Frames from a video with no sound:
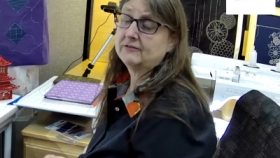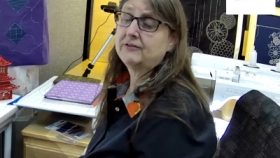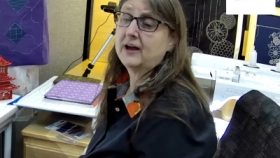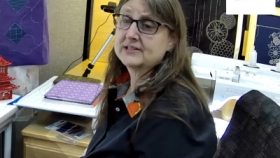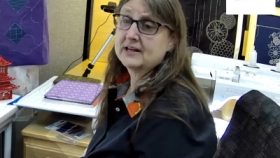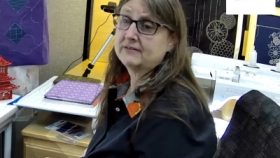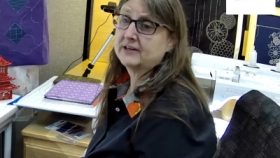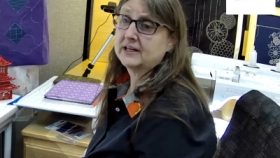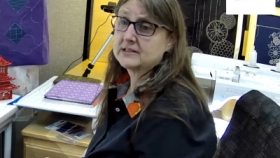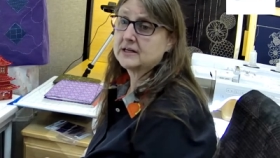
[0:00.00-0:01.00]
570,
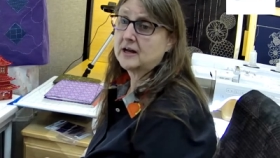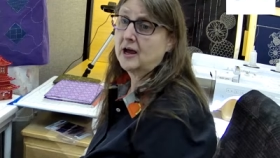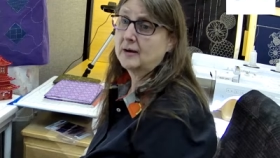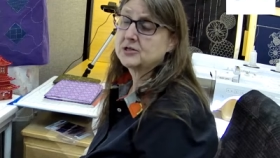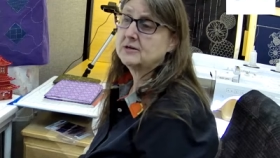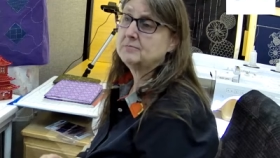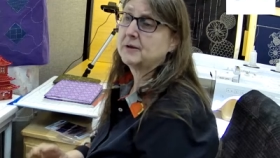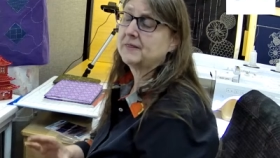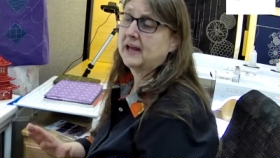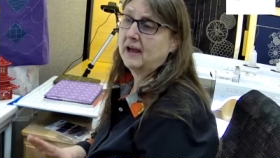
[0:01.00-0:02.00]
it's an option, but
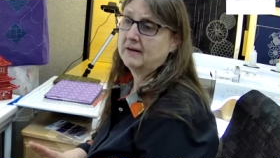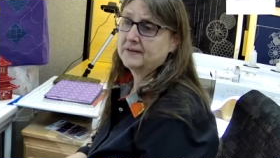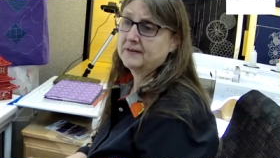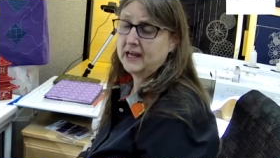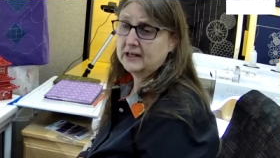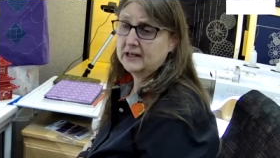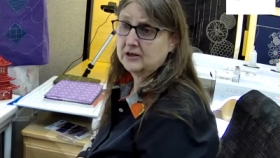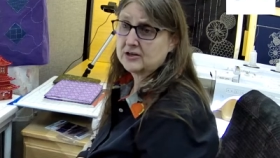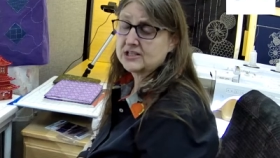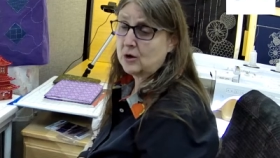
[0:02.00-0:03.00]
they have the hand
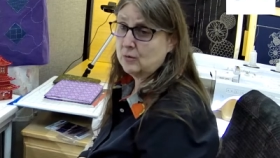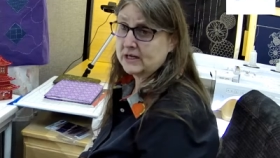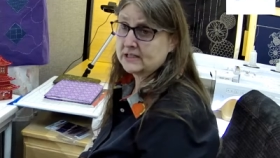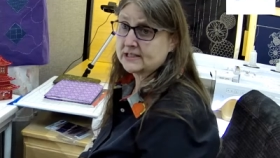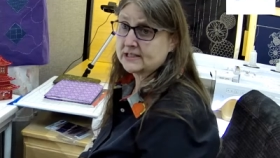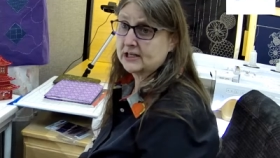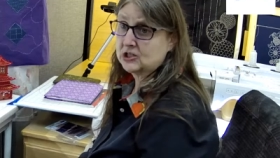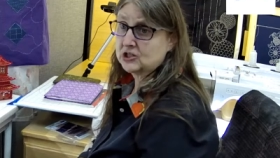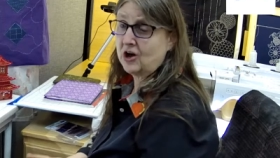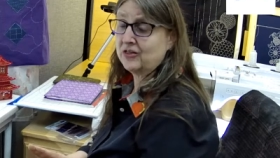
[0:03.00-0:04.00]
look sewing
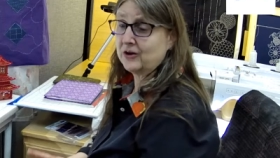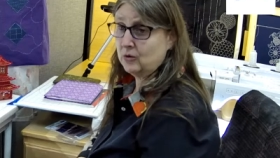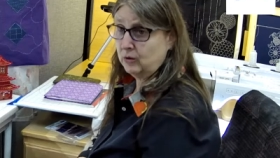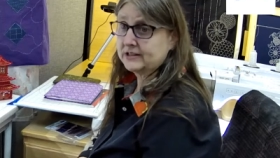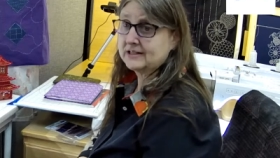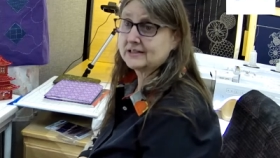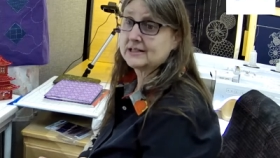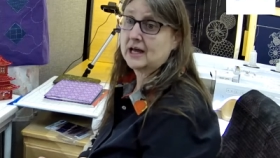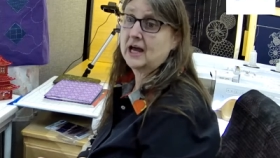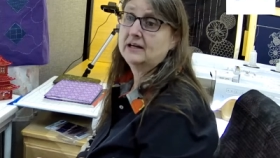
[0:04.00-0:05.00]
stitch on the quilting
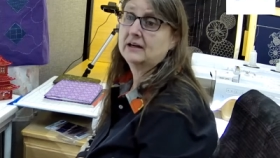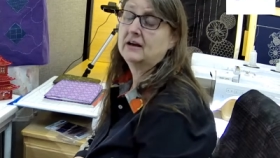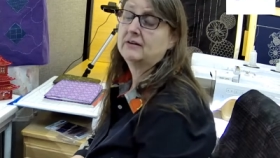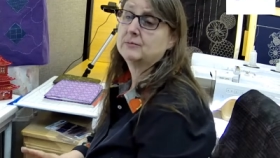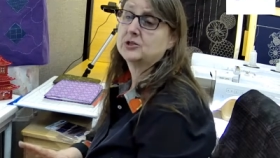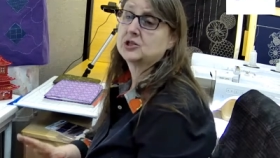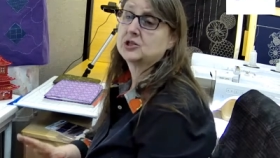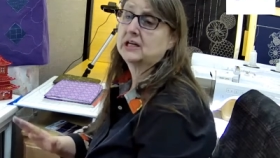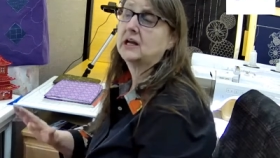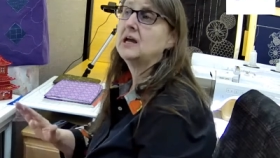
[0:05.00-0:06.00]
side of the machine,